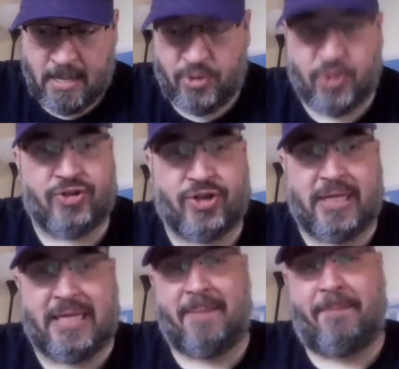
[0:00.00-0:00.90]

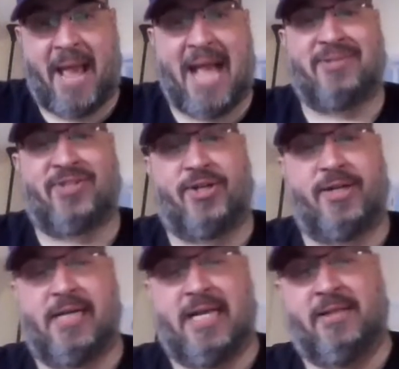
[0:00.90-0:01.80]
Usually, the
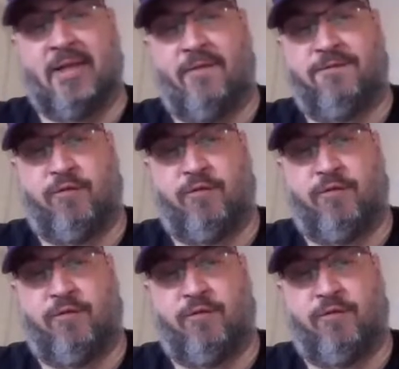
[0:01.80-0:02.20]
passer in the